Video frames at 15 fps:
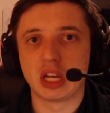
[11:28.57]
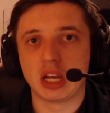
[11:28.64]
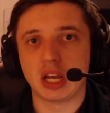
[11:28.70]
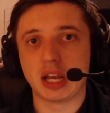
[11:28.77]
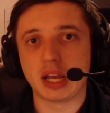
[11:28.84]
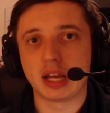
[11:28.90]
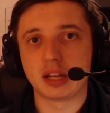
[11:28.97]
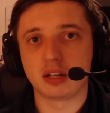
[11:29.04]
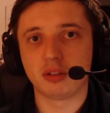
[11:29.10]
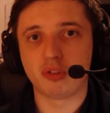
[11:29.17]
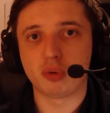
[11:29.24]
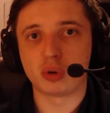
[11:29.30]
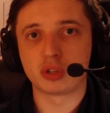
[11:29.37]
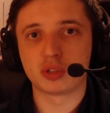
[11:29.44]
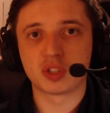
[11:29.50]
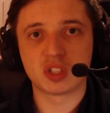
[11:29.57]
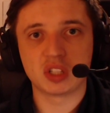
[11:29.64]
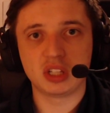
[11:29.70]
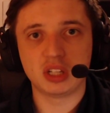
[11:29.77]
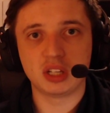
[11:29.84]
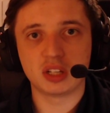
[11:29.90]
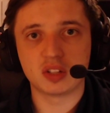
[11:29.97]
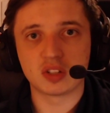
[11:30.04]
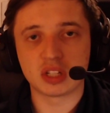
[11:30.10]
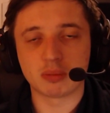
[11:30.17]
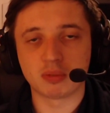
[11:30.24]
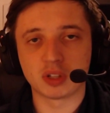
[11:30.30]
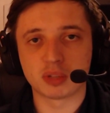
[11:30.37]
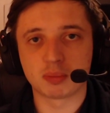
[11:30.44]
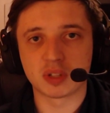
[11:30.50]
And if you want to see
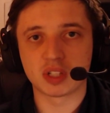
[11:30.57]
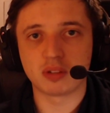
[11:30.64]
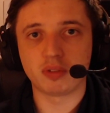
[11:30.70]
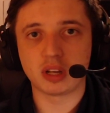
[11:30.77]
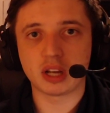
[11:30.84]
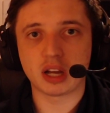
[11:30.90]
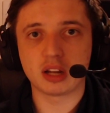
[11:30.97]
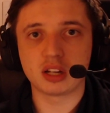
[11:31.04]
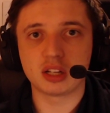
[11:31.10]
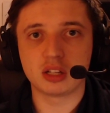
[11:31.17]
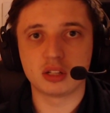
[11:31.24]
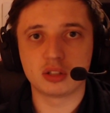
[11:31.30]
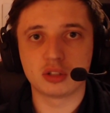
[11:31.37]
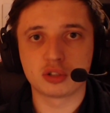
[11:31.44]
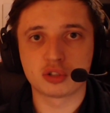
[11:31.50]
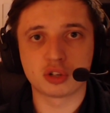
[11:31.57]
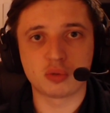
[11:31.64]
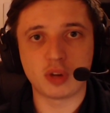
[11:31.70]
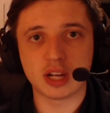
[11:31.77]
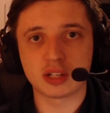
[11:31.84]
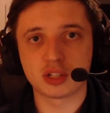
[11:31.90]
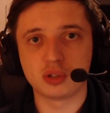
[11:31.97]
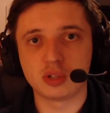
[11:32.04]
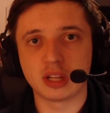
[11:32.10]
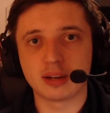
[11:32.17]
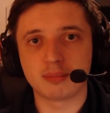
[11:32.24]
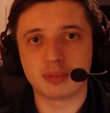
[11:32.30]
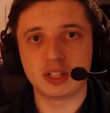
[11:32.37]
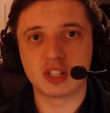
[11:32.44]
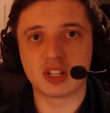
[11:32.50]
something specific I should react to, then
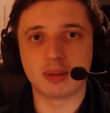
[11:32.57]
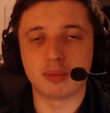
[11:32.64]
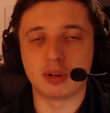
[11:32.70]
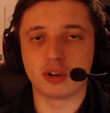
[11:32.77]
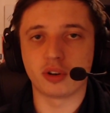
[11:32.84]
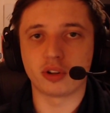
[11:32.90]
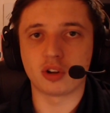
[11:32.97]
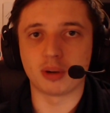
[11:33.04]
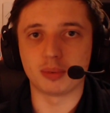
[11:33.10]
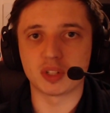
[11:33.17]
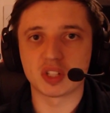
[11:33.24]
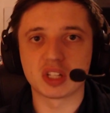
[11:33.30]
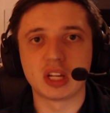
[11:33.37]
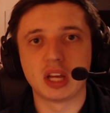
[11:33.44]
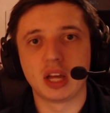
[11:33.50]
please let me know in the comments.